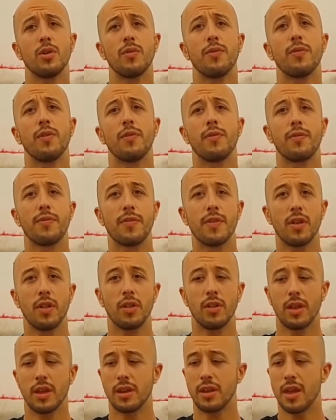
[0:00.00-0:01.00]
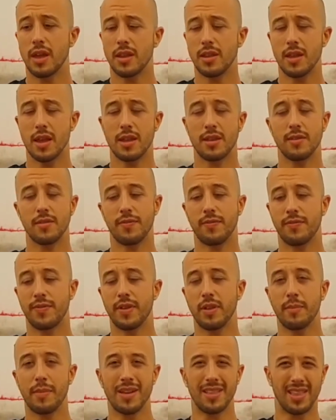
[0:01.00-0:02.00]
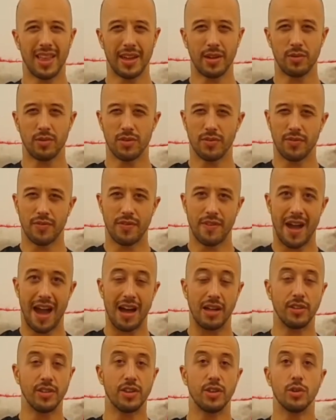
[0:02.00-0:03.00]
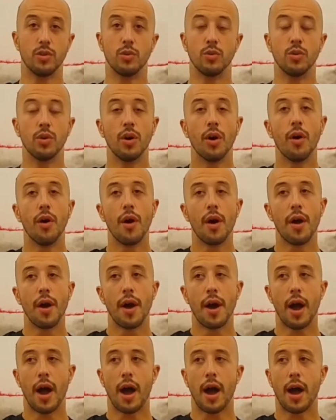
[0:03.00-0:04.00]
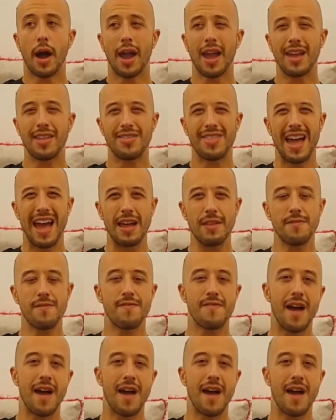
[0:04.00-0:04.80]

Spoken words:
fulfill and fill my life with value. And that